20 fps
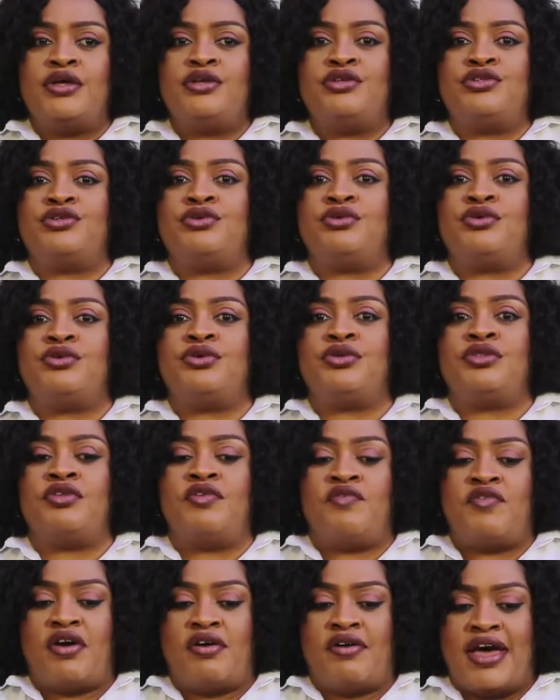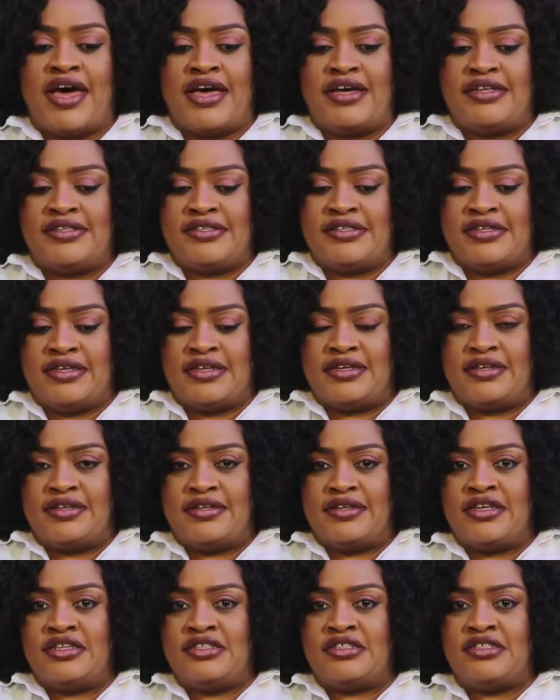So the variety
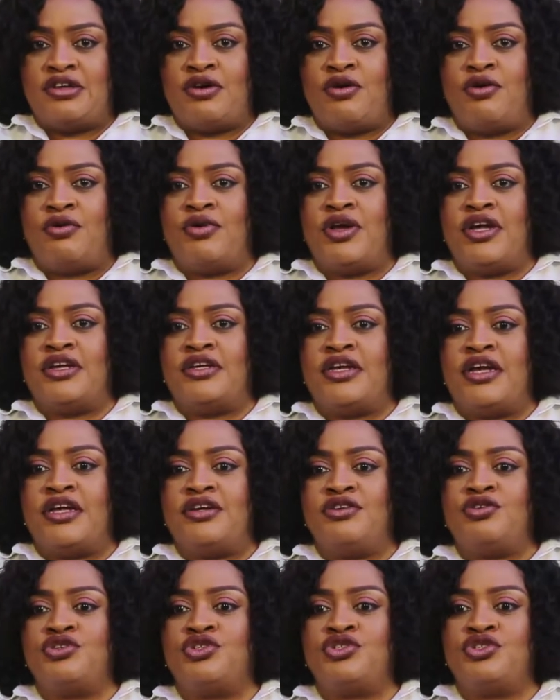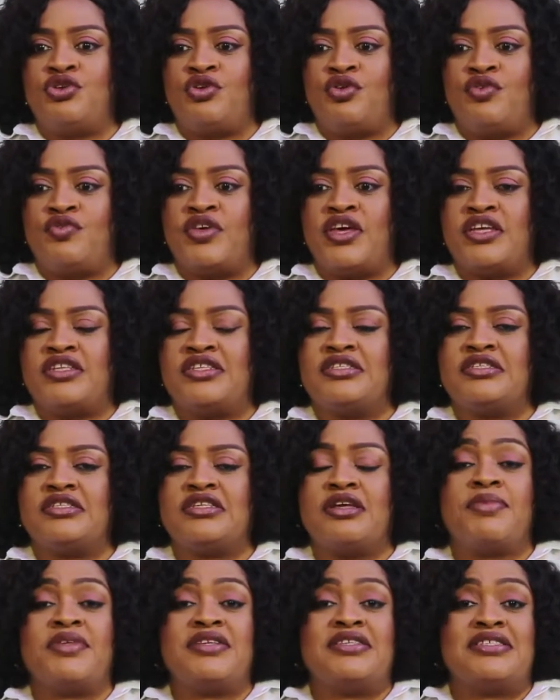is there already and you're sure of getting
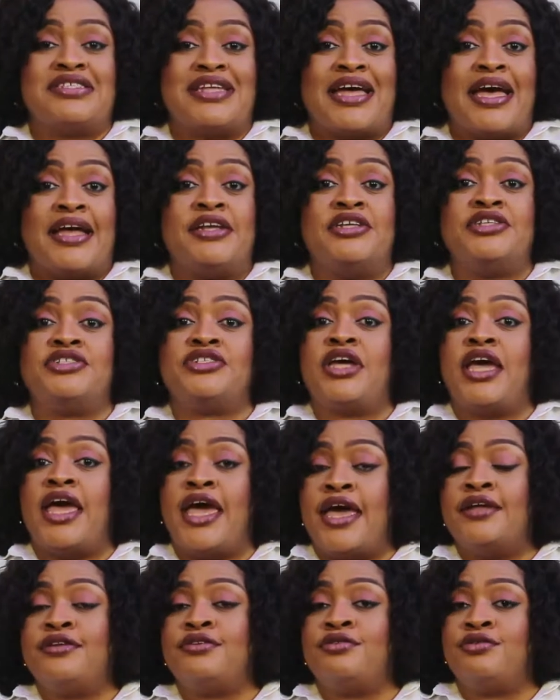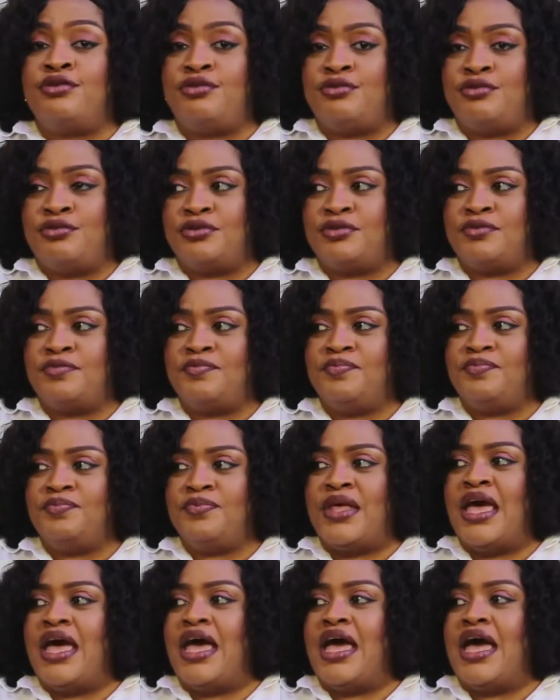something stylish and good.
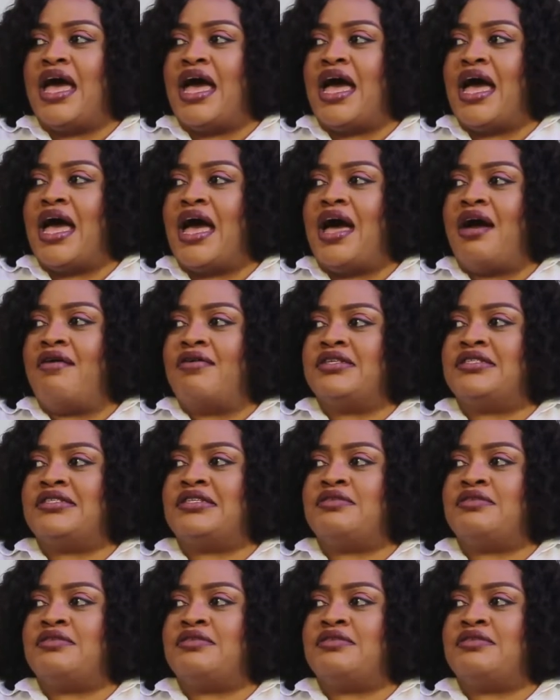How has